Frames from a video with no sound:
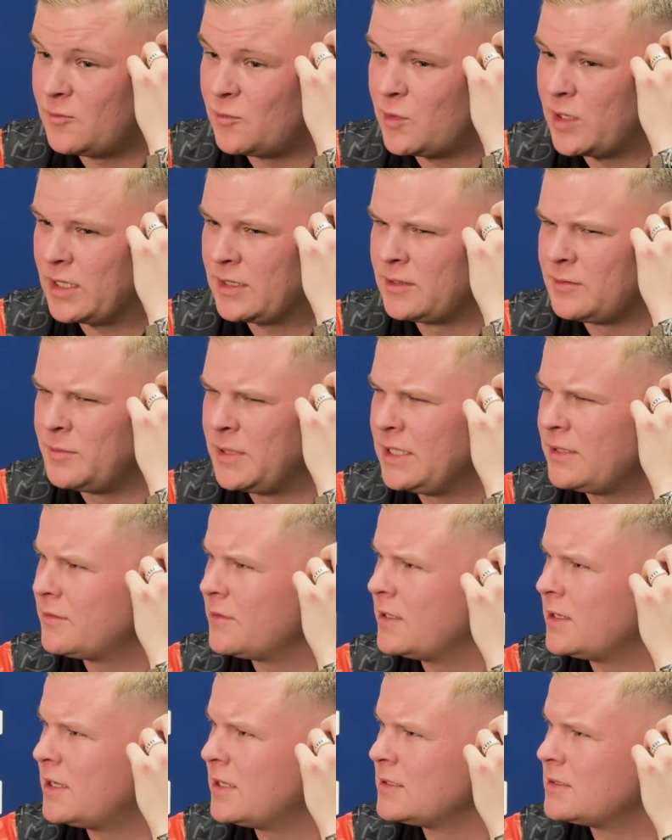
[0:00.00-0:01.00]
We had
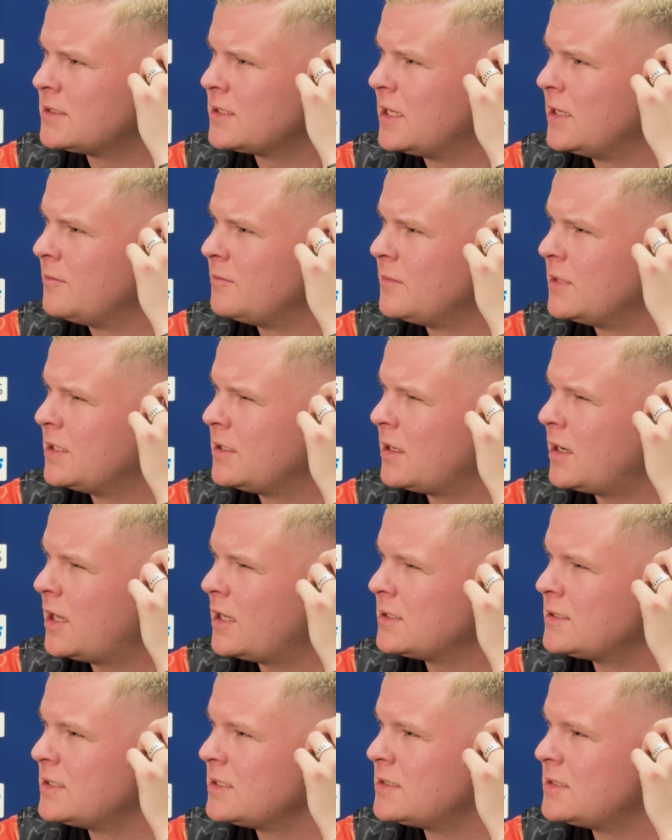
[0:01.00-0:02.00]
Dimitri against Kim in the
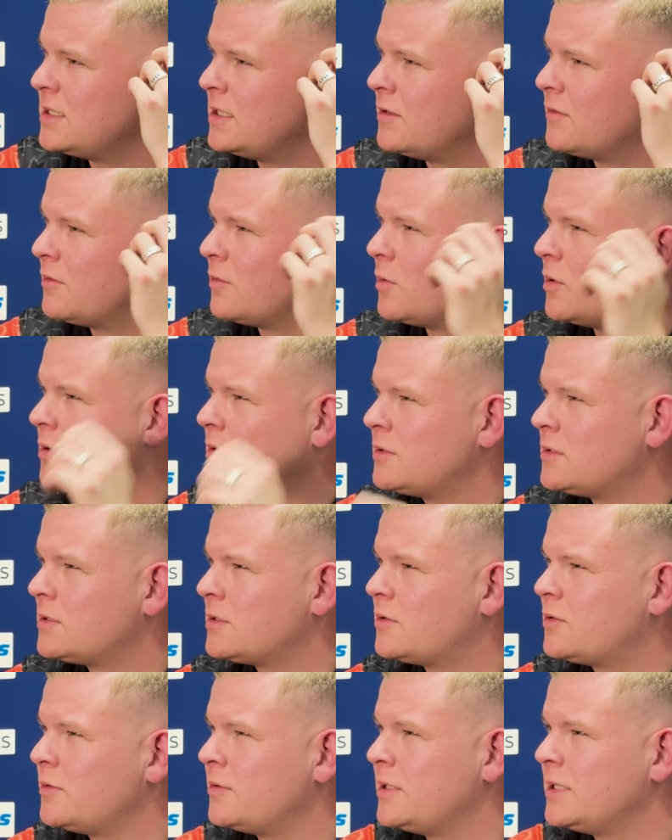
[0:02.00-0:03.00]
last 16 of the
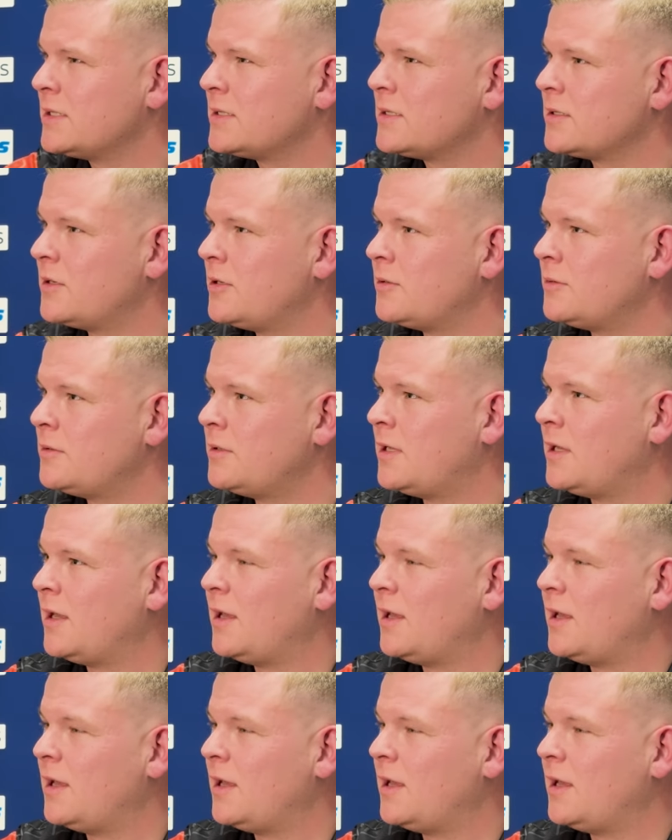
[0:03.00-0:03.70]
Worlds 2 years ago.